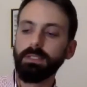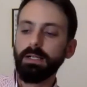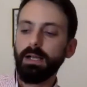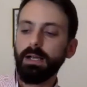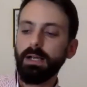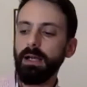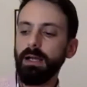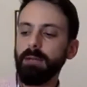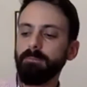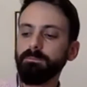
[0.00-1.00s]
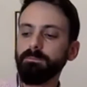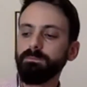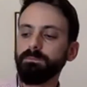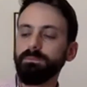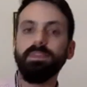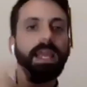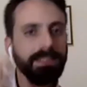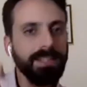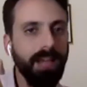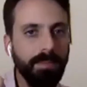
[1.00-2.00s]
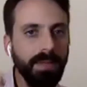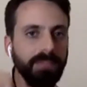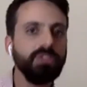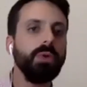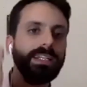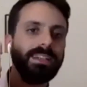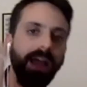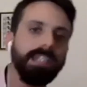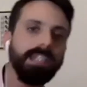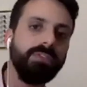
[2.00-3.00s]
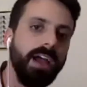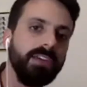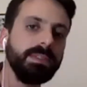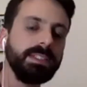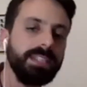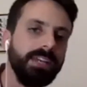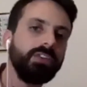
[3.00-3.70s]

Um, Next time it gives you a 95%